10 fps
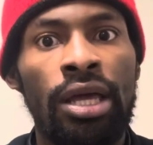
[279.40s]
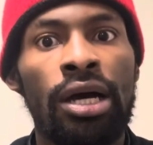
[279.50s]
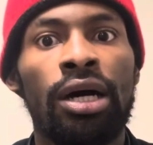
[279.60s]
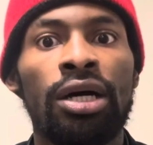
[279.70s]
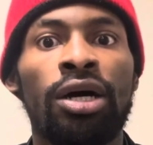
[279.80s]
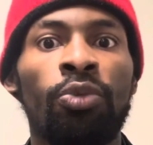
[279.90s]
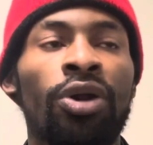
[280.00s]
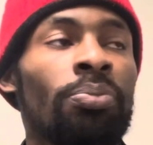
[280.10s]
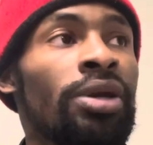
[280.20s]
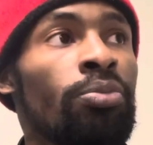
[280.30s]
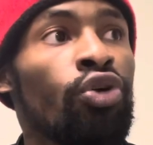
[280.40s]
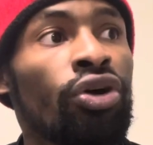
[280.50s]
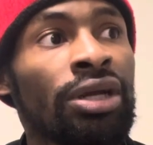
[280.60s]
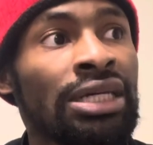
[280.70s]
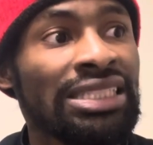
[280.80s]
I want to be
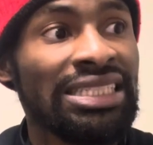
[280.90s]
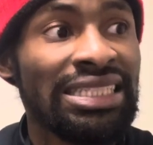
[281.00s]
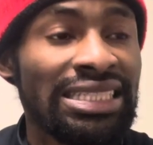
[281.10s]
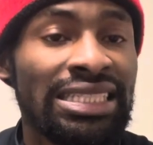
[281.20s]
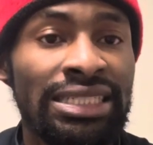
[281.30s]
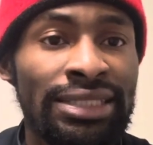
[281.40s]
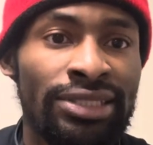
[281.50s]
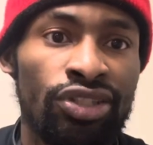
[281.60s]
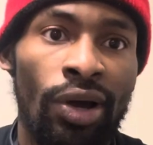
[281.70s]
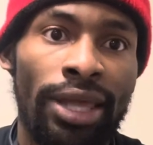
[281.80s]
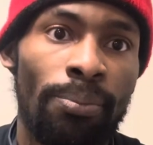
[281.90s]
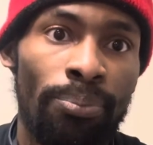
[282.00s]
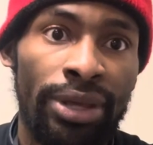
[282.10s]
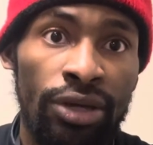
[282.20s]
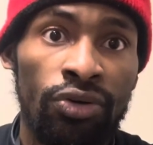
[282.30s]
more consistent so I can
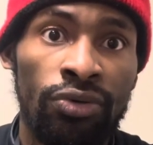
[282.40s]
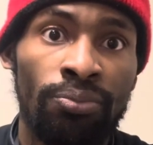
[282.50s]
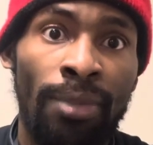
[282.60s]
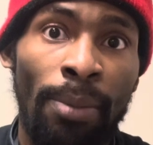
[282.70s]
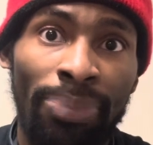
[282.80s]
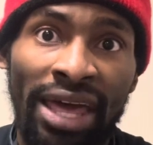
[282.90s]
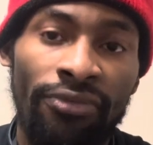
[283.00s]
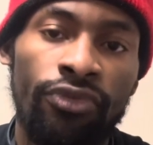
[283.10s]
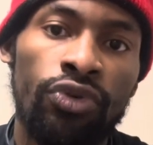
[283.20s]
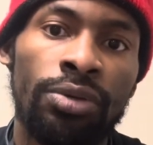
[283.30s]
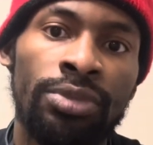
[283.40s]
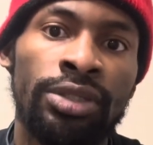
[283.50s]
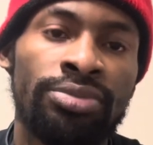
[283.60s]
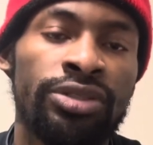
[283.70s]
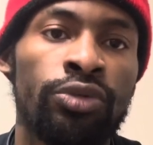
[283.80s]
build my platform
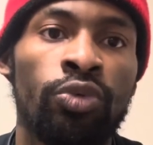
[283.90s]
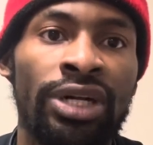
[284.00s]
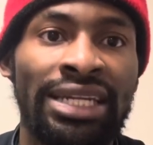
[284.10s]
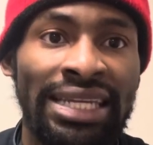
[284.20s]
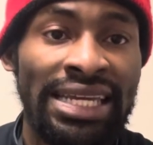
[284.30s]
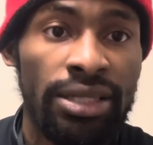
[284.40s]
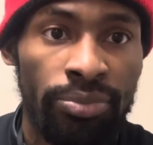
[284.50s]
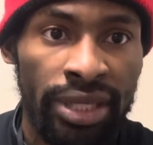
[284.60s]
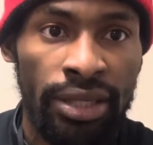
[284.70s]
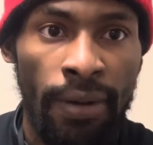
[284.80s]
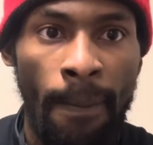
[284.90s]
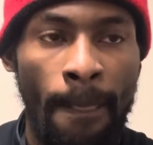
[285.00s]
up to what it need to be.